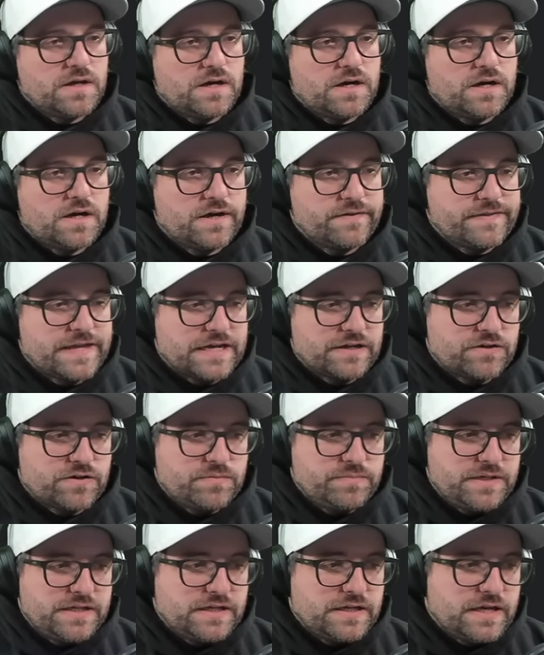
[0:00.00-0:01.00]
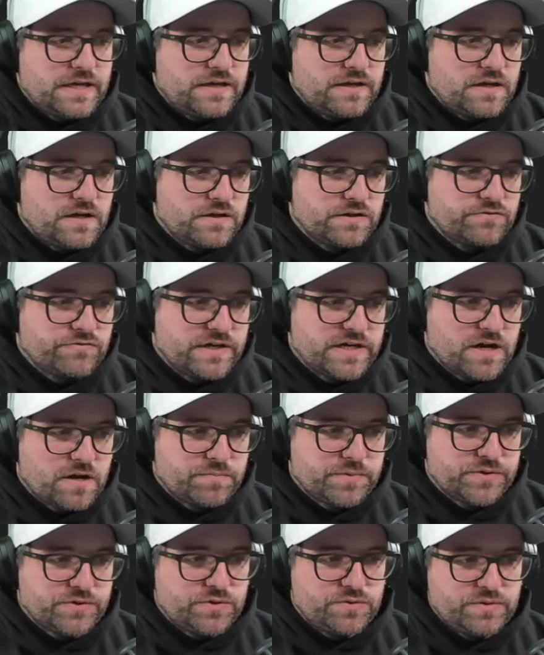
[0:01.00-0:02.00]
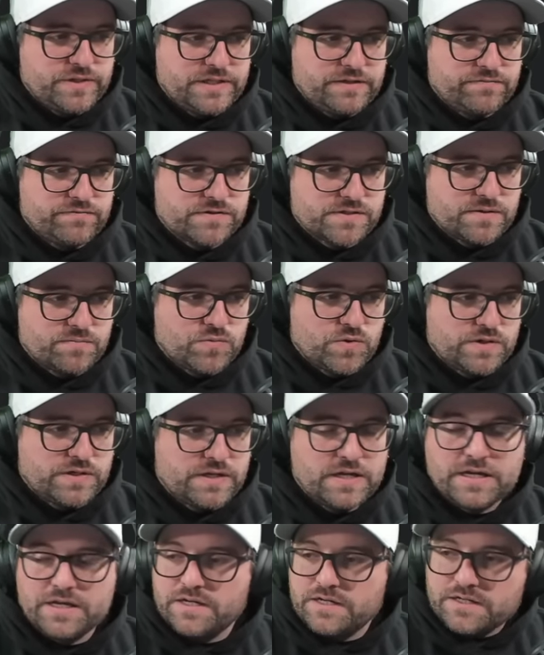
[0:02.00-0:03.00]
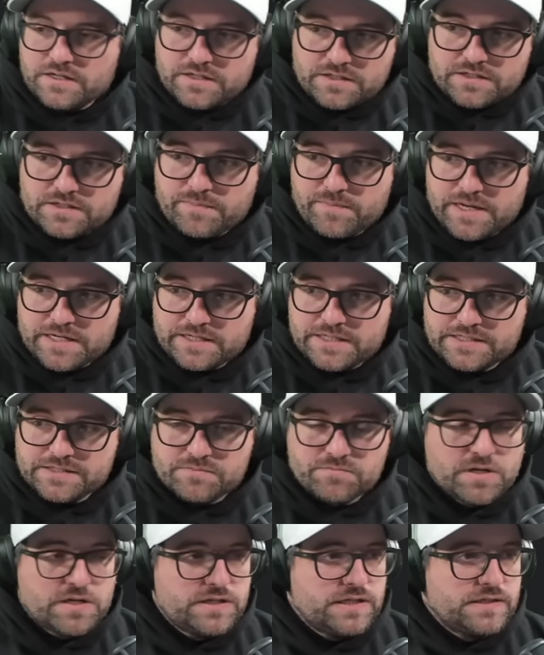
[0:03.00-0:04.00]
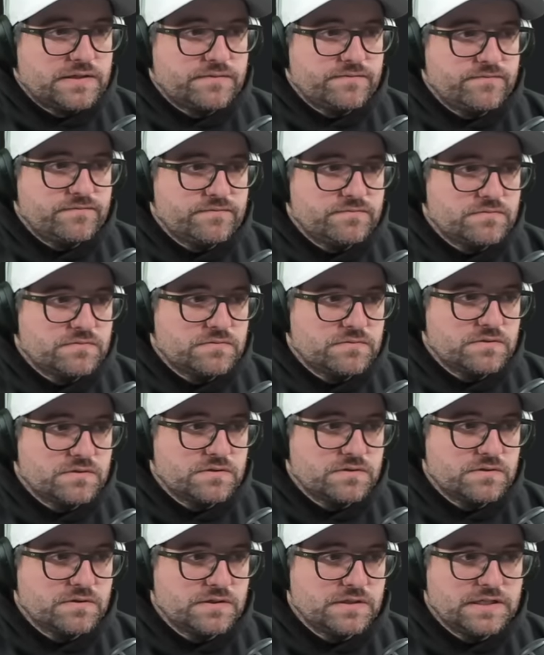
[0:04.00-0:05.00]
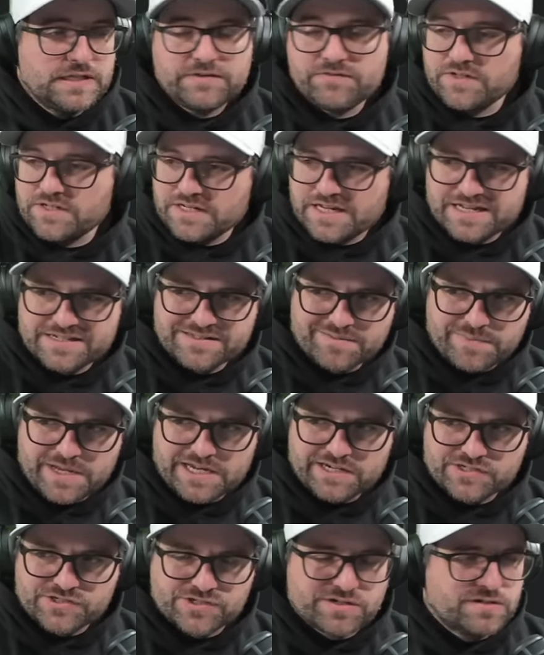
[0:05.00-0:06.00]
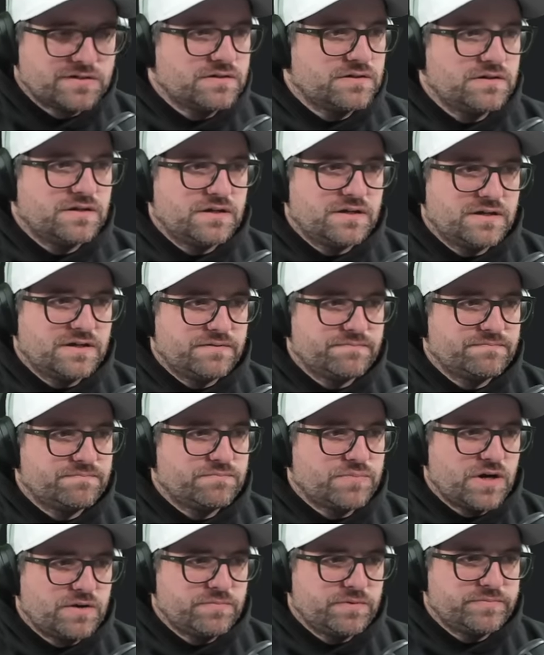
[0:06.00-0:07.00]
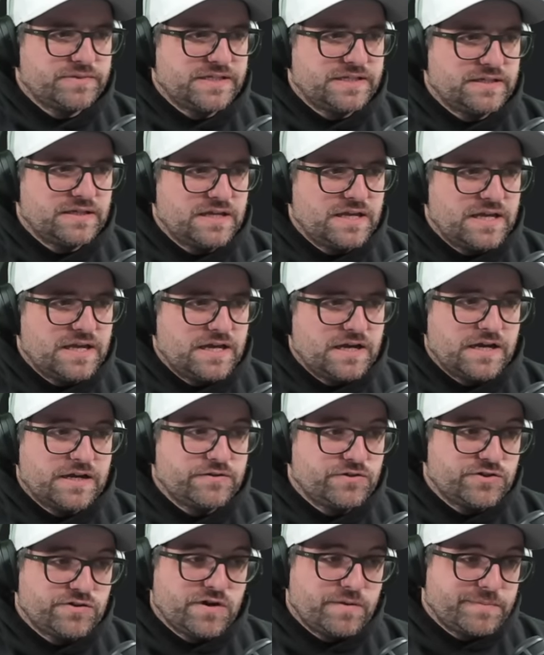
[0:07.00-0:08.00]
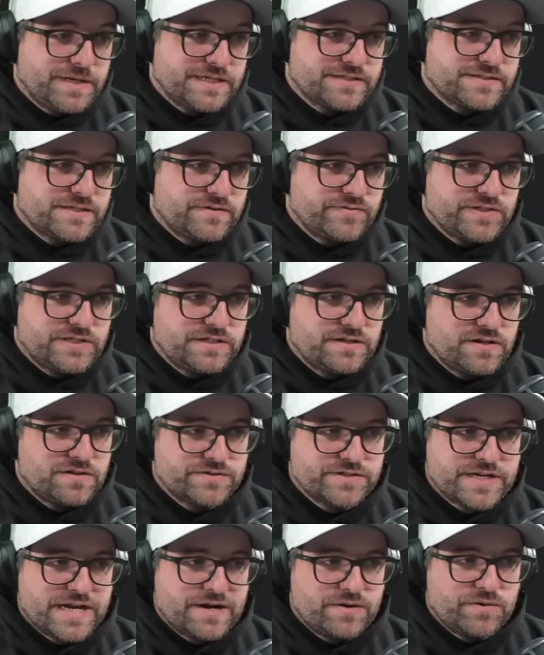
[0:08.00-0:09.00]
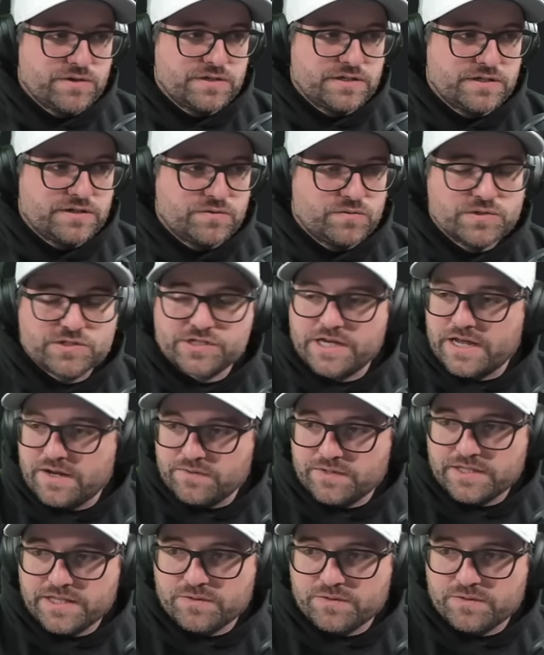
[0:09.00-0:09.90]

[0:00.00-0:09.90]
Uh, that could be a, a great opportunity for someone to make decent money even as a manager, um, probably uh, you're not making $17 an hour in Orange County.